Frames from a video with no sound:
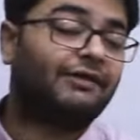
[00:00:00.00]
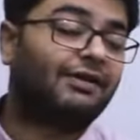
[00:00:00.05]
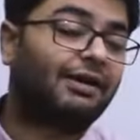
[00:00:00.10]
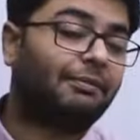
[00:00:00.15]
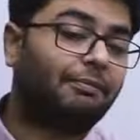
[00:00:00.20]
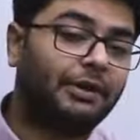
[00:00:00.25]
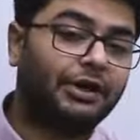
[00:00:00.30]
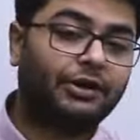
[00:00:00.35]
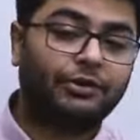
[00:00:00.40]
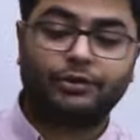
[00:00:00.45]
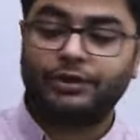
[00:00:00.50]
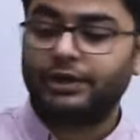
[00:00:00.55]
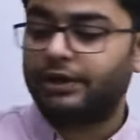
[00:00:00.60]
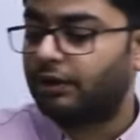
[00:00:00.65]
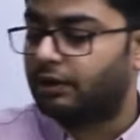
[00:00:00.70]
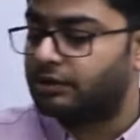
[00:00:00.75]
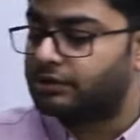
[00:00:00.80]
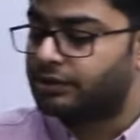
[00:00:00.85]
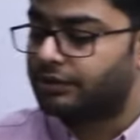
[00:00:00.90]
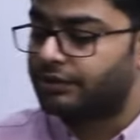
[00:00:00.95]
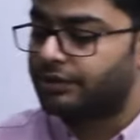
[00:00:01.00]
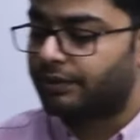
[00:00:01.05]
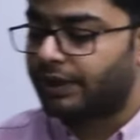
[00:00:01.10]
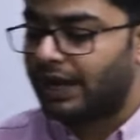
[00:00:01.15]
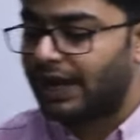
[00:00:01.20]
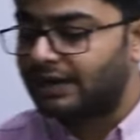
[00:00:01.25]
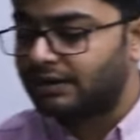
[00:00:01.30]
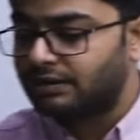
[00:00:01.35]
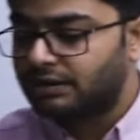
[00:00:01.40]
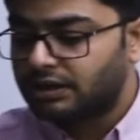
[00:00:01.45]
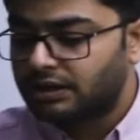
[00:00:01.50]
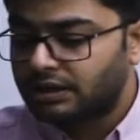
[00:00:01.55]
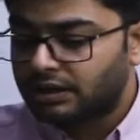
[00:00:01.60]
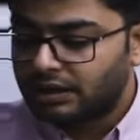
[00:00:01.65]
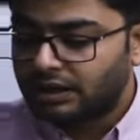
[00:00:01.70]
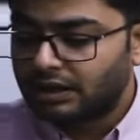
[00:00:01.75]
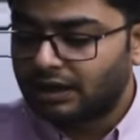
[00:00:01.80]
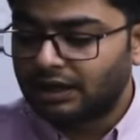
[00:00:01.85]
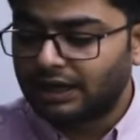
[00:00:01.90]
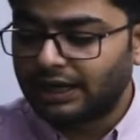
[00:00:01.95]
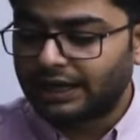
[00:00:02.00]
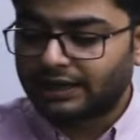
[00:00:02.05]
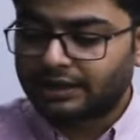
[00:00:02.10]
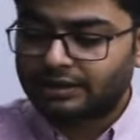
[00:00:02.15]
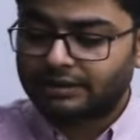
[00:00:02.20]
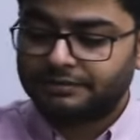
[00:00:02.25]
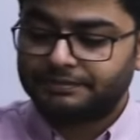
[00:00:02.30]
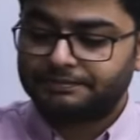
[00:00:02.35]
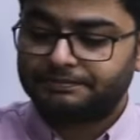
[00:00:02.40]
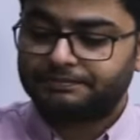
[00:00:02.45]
development unit also you can link.